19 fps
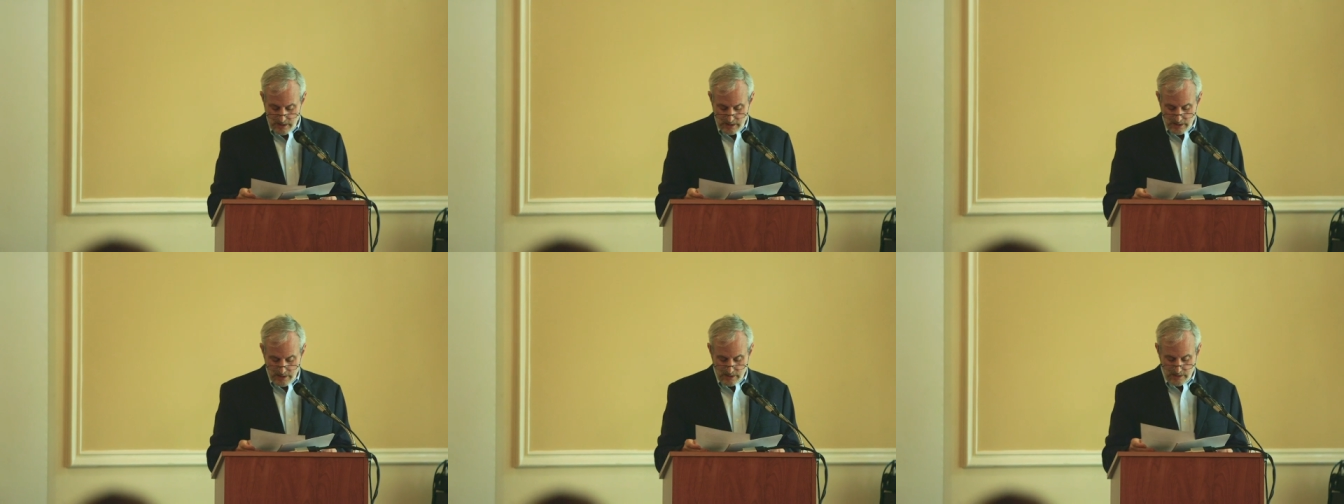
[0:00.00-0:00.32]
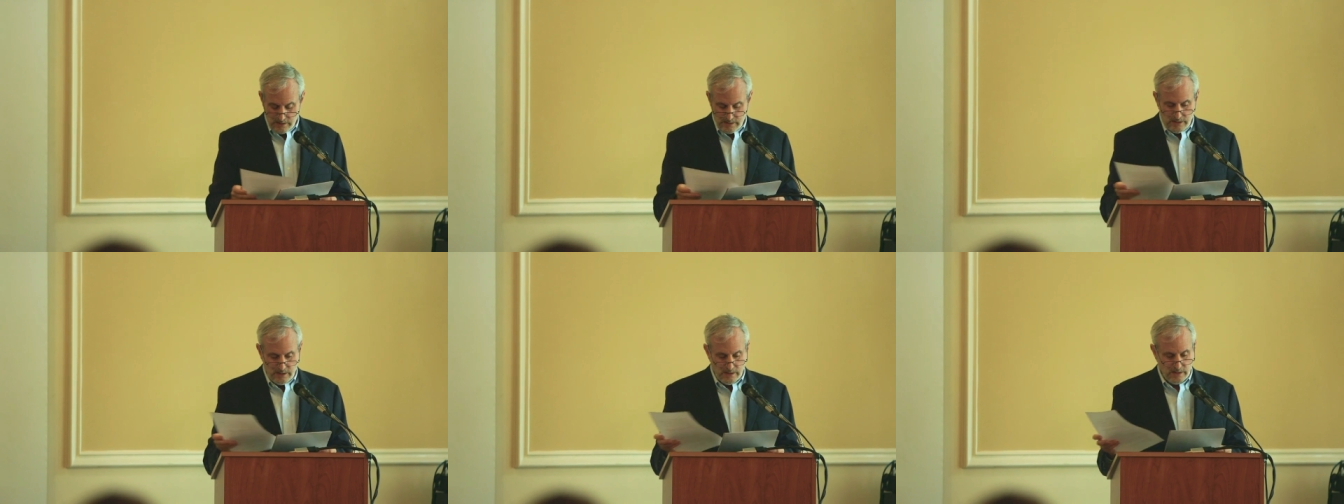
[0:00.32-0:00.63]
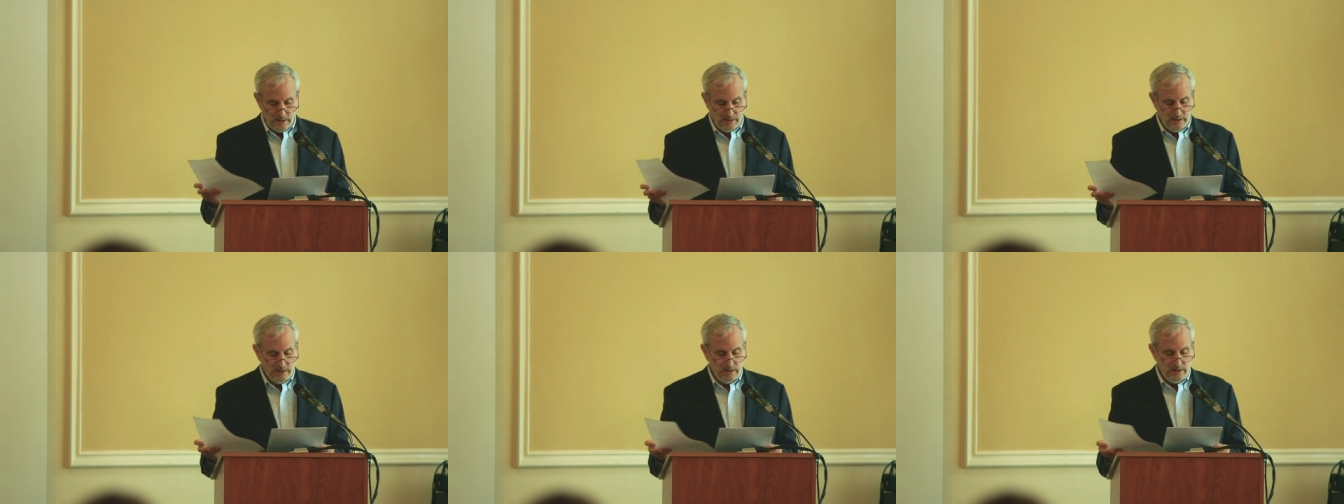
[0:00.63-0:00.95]
Uh, deal
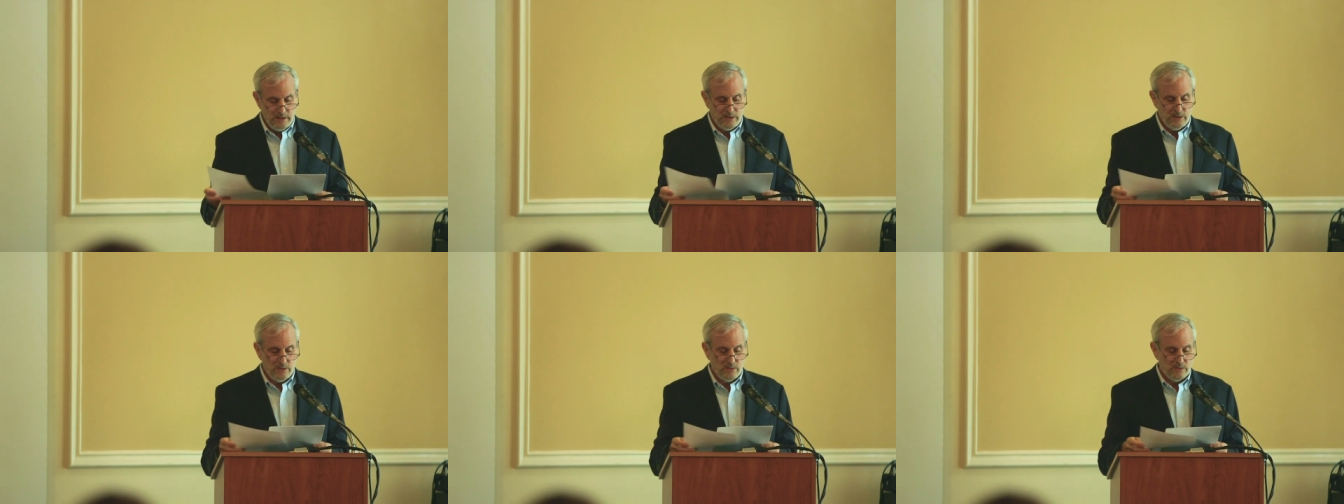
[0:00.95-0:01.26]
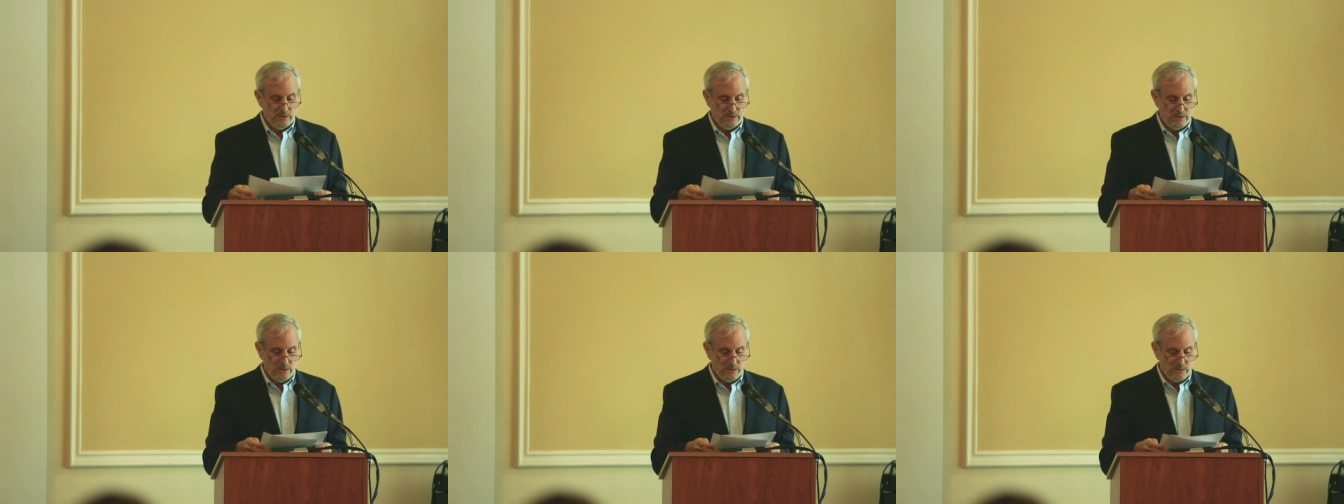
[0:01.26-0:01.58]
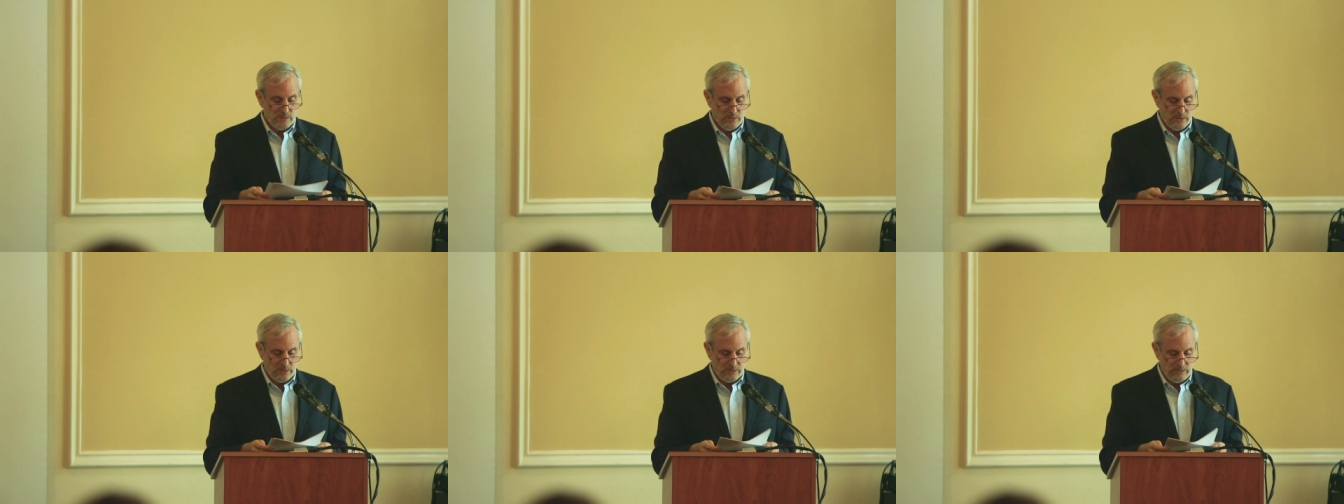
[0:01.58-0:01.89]
in the E U as
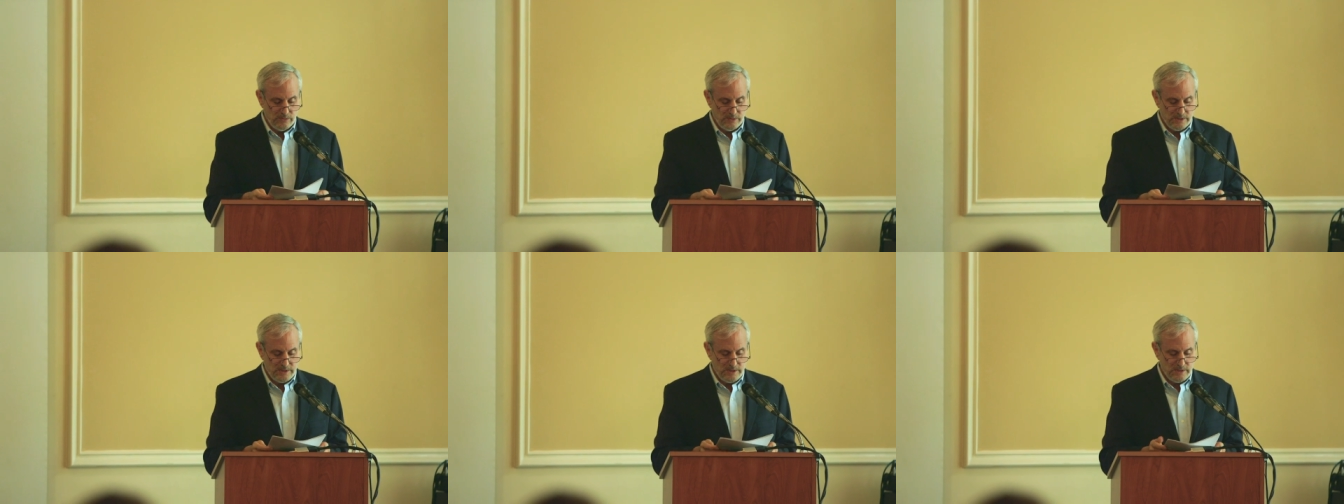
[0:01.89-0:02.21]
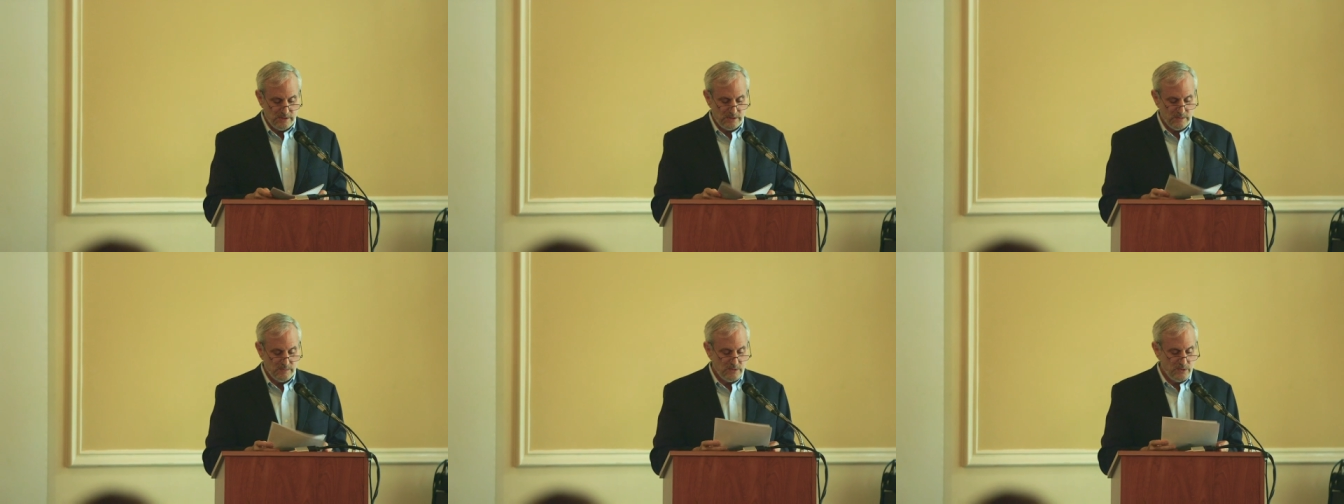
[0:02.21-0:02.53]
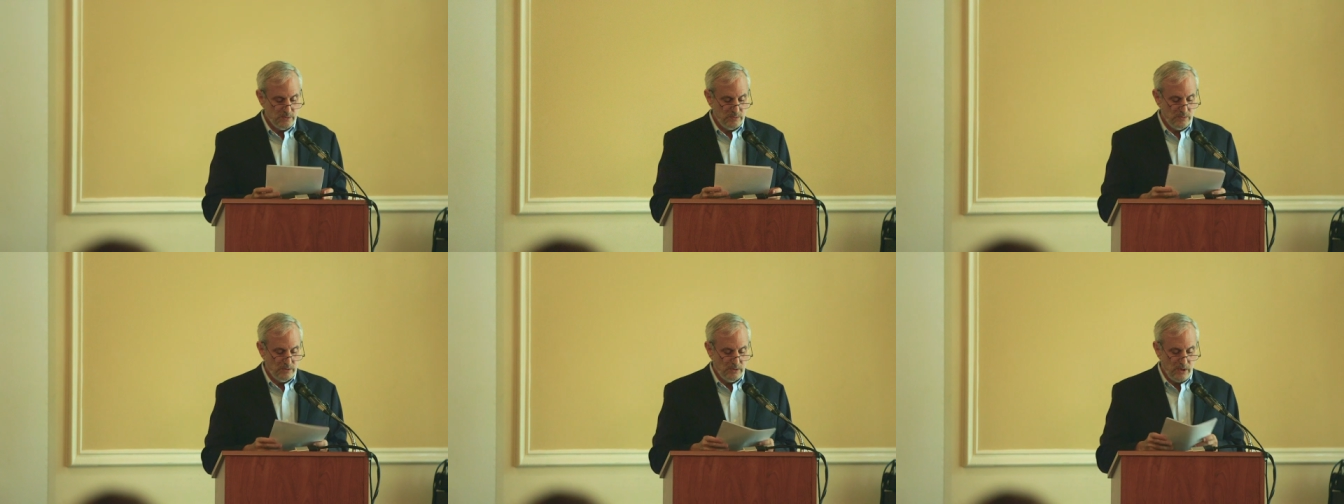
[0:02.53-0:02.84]
those work through the system.
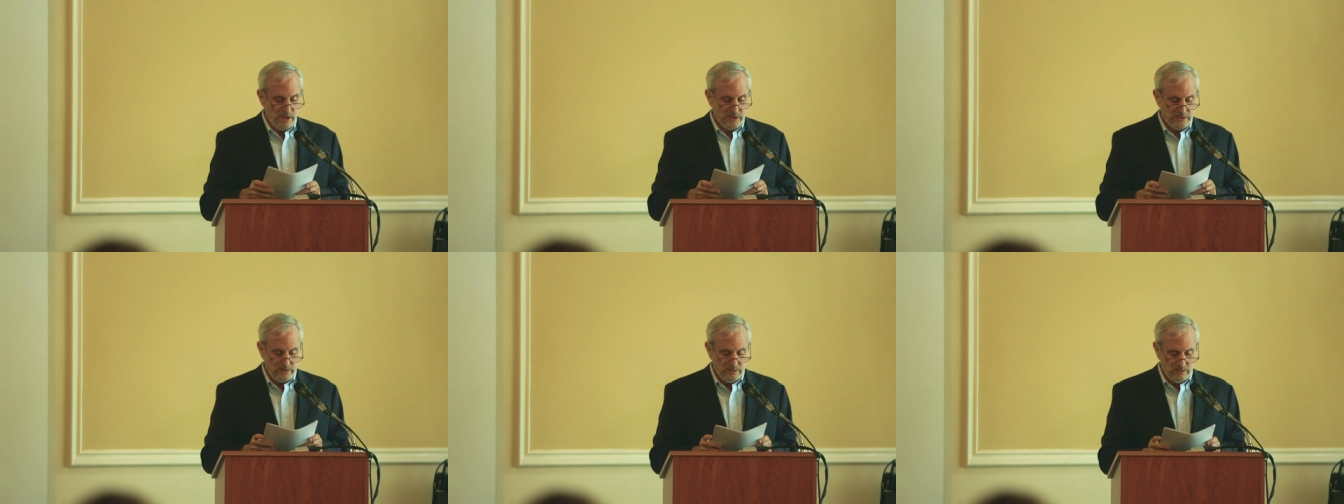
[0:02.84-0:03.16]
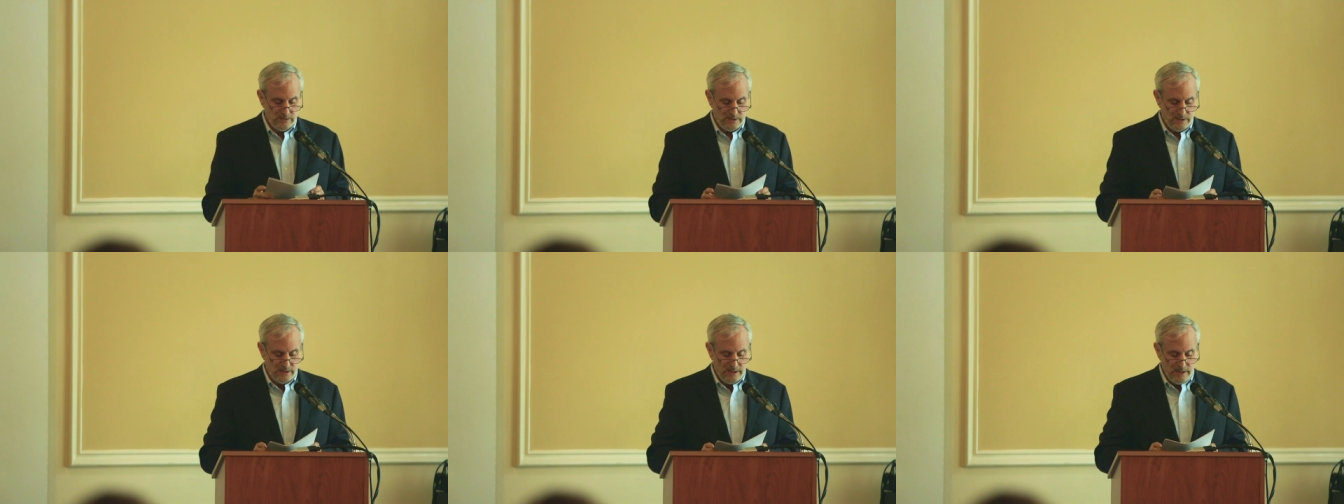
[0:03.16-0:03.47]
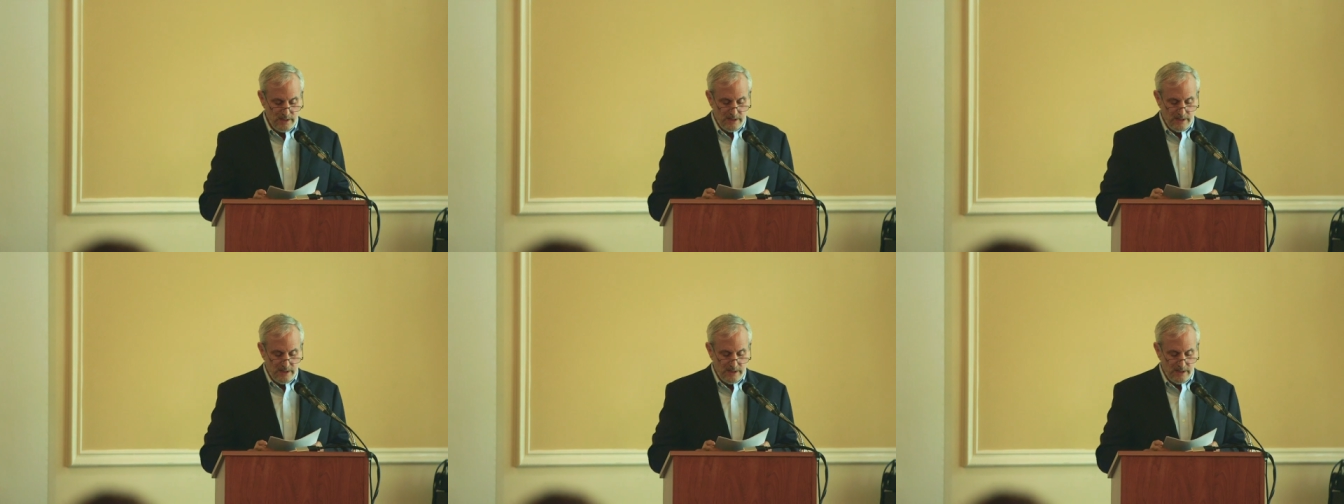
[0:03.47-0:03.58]
So lawsuits.